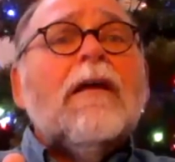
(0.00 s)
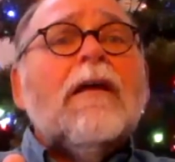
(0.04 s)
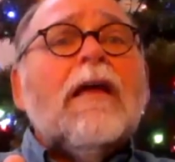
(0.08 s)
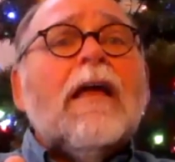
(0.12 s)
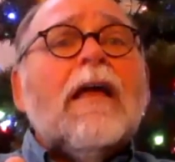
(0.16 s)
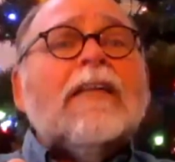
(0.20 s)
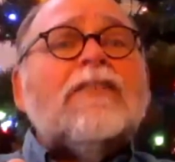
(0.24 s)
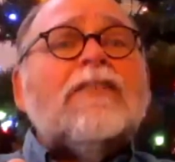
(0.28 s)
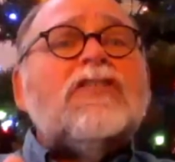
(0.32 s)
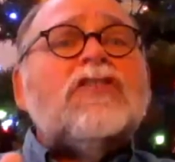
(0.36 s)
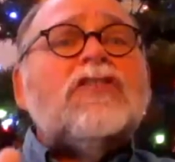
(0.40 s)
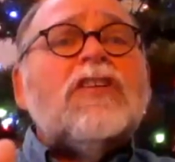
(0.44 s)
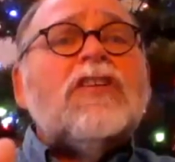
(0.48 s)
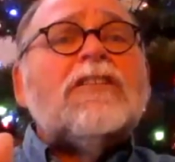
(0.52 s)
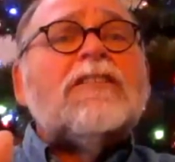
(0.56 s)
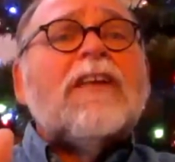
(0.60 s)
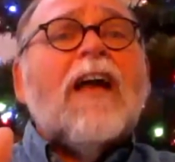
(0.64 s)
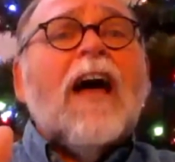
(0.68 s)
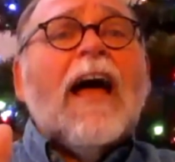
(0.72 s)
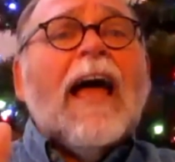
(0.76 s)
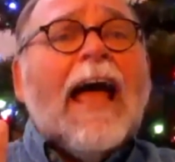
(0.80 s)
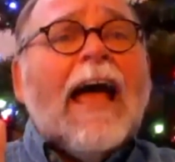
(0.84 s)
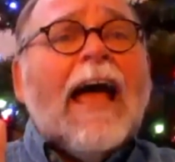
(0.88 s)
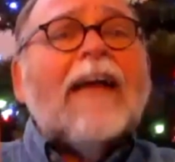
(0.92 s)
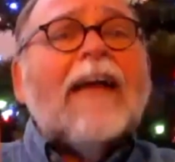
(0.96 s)
It's just,
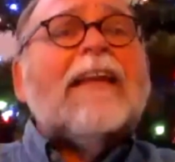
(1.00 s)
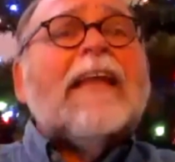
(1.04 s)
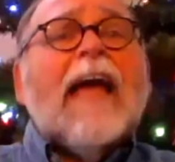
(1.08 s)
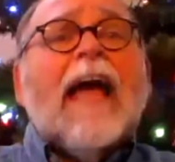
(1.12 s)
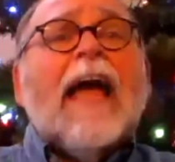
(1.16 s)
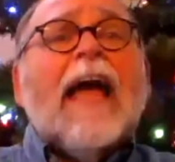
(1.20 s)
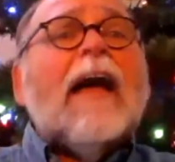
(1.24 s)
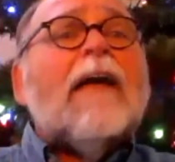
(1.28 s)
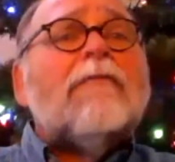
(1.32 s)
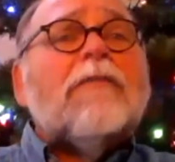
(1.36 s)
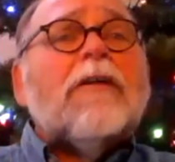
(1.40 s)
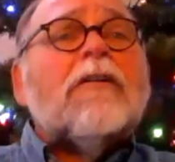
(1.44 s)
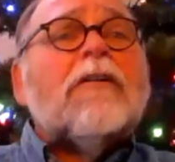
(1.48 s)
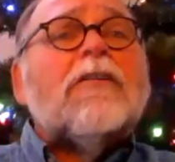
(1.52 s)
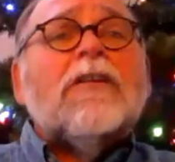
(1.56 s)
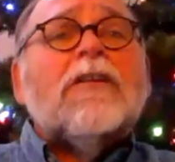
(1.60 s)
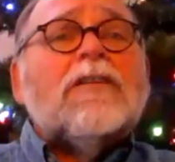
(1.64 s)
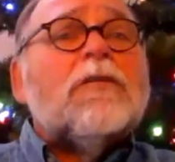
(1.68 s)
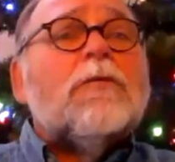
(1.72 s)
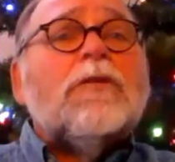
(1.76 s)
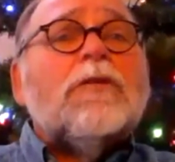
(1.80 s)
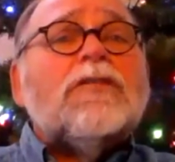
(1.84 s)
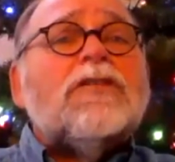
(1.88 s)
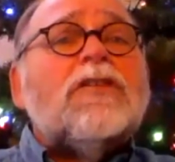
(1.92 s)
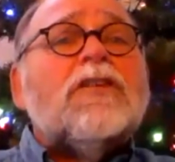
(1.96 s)
I had to have it because
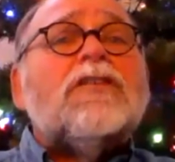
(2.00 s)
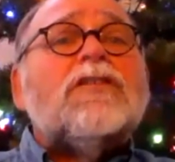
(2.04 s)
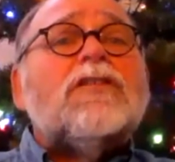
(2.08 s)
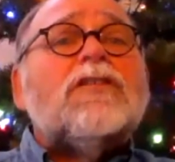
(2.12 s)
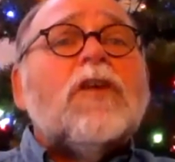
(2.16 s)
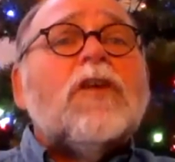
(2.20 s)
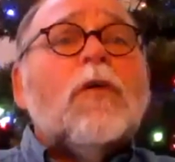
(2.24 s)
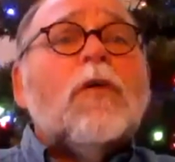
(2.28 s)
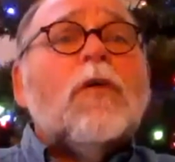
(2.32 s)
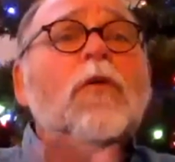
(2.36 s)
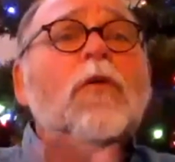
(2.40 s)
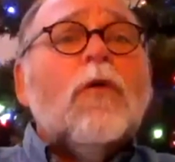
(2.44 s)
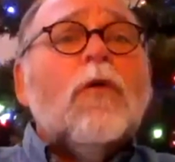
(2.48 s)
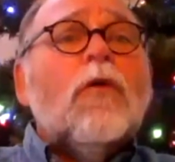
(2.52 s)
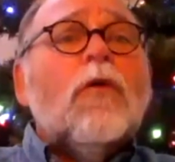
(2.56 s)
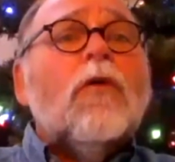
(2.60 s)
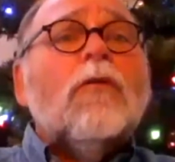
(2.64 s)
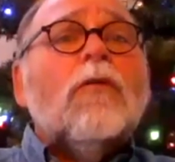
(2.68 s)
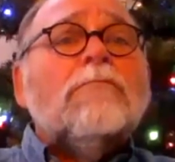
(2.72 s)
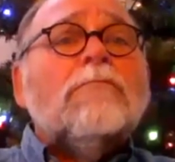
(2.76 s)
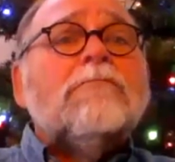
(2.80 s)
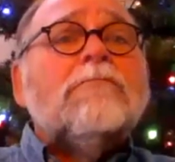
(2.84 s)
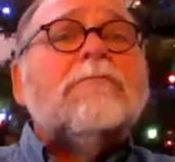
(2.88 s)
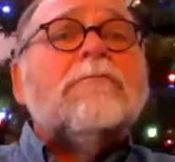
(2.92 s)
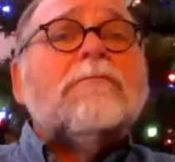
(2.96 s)
it was just so
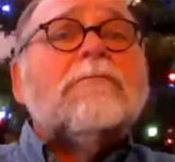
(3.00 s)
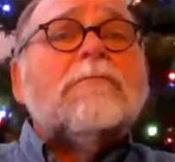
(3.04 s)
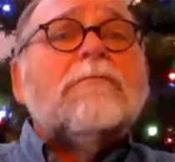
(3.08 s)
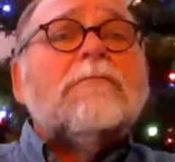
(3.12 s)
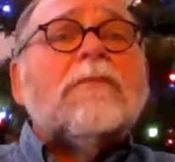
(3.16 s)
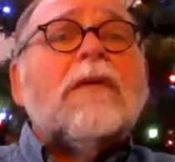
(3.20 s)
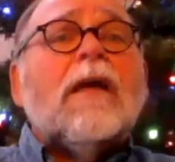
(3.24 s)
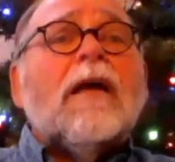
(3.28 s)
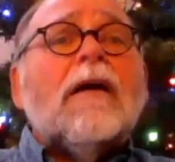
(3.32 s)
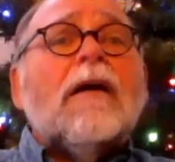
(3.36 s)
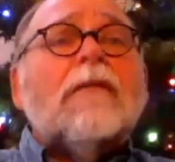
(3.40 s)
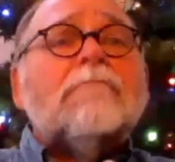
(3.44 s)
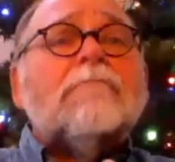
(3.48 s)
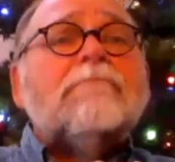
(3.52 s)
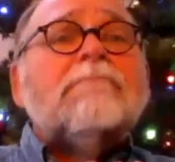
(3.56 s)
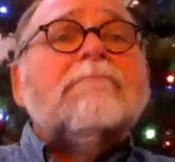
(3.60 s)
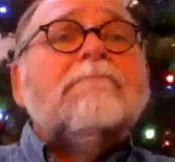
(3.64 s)
cool. Yeah.